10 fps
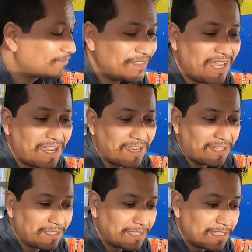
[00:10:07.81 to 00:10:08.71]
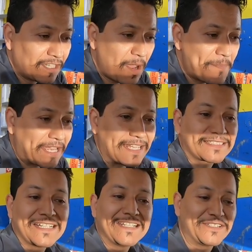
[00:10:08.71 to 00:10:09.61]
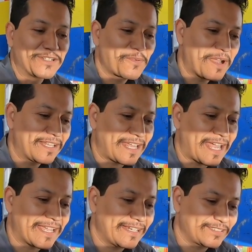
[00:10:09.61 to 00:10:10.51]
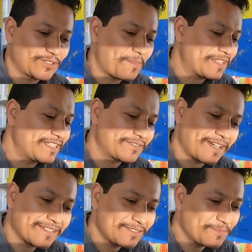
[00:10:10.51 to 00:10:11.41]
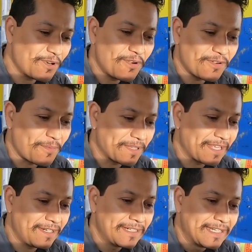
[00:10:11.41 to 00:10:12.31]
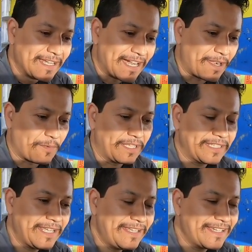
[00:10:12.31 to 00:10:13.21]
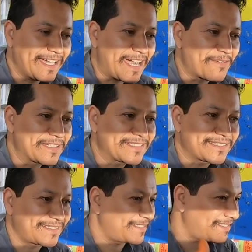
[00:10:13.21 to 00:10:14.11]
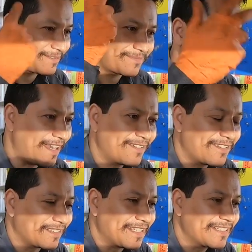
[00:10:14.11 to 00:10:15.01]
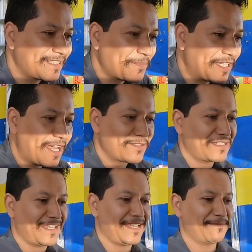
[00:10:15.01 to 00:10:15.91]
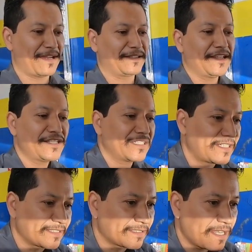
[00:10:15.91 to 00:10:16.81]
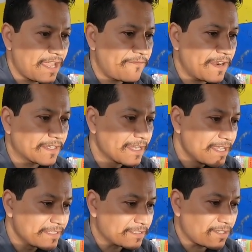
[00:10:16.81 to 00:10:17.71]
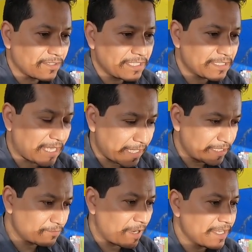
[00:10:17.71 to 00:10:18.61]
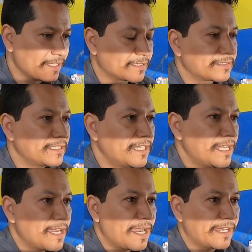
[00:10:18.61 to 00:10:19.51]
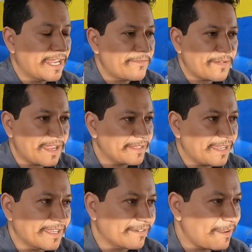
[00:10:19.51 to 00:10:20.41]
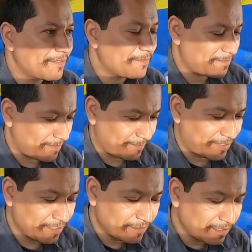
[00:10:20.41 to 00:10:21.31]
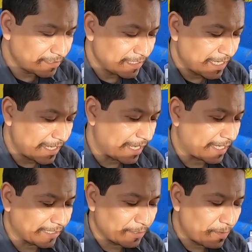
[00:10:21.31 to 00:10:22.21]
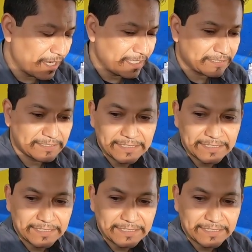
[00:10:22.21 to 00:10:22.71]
No. So no, why... because, you know what? I get so much distraction, bro, over there. One day, I was, I don't know, thinking something else, and my teacher says, Efren, just cut these wires. And I grabbed the scissors, and I cut the wires,